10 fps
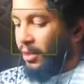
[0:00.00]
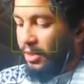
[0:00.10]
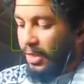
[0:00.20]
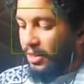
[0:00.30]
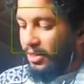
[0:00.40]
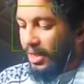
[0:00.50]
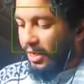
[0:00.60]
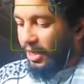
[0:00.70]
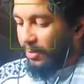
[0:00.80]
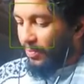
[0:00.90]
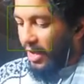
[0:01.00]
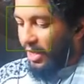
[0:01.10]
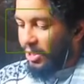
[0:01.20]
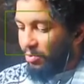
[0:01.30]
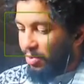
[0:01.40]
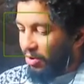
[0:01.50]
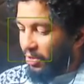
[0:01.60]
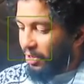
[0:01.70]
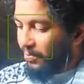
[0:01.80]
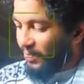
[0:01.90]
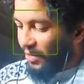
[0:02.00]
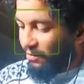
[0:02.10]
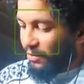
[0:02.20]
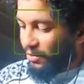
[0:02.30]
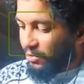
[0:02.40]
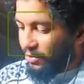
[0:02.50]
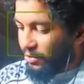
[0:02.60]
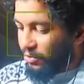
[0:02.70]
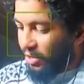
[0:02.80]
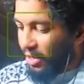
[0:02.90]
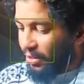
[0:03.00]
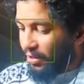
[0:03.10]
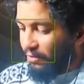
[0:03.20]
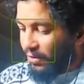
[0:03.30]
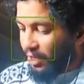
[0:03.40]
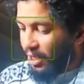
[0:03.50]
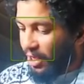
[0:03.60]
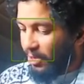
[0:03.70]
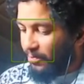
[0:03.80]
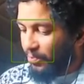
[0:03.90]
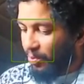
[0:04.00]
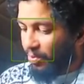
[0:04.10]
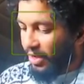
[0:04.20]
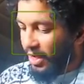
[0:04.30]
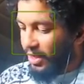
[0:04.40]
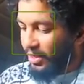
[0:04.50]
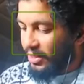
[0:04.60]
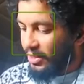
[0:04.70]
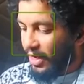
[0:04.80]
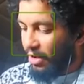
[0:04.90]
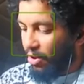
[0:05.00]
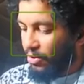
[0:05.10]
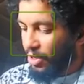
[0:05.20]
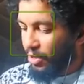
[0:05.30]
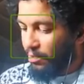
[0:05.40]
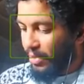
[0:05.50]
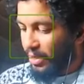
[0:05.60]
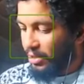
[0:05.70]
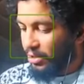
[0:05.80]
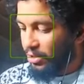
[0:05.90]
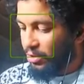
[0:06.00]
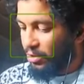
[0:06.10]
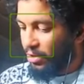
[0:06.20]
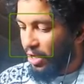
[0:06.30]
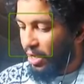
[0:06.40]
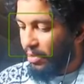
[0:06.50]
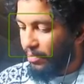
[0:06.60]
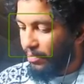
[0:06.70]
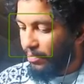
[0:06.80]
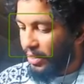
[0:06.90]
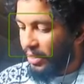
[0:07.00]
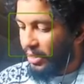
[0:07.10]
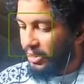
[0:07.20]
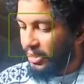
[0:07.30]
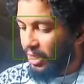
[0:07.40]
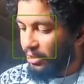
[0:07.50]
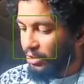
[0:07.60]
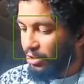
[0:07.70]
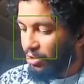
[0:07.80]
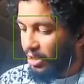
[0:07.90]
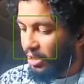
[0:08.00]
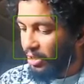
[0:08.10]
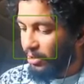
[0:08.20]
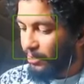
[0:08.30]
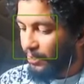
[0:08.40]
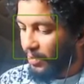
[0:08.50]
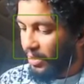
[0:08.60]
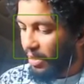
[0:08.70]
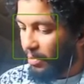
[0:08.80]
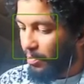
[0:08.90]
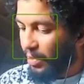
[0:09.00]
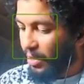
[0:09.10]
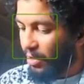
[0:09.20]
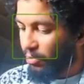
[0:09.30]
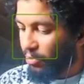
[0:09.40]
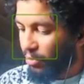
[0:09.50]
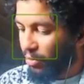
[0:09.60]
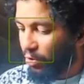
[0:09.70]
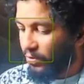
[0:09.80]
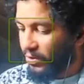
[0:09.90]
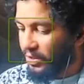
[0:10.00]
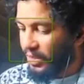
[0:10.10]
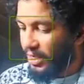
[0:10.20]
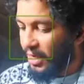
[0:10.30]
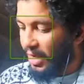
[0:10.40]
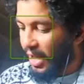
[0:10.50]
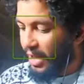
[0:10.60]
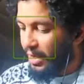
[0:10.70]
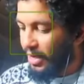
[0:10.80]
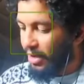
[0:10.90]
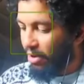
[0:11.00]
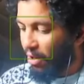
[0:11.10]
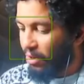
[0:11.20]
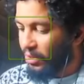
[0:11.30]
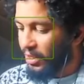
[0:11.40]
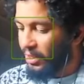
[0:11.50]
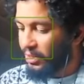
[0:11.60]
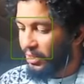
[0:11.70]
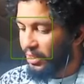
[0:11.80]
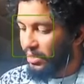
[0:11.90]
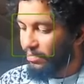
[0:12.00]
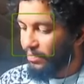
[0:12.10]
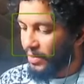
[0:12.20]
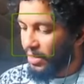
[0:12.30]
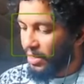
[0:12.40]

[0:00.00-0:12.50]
Then the second that had spoken of the strength of the king began to say, O ye men, do not men excel in strength, that bear rule over sea and land and all things in them?